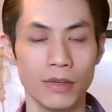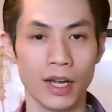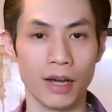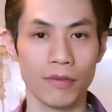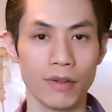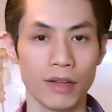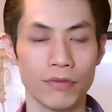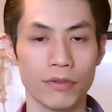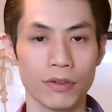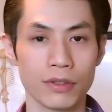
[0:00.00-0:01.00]
we have life
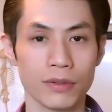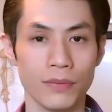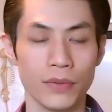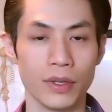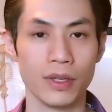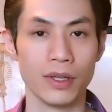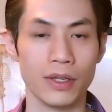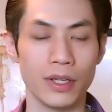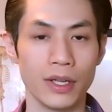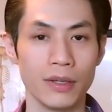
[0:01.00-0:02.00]
force.
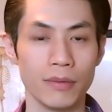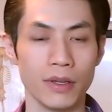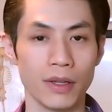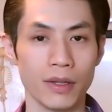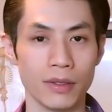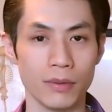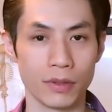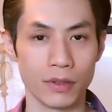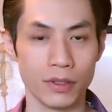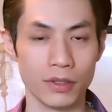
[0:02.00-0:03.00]
Then with a
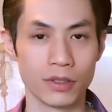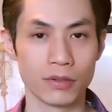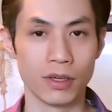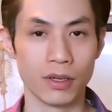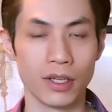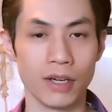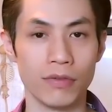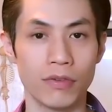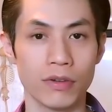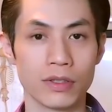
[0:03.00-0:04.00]
good, strong life
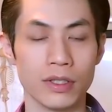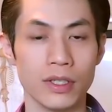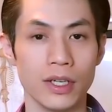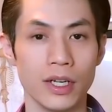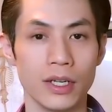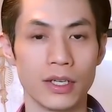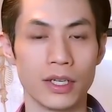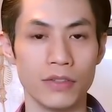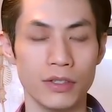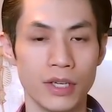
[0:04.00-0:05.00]
force, it
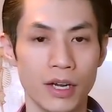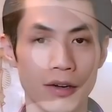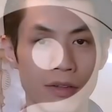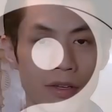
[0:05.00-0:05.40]
gives you health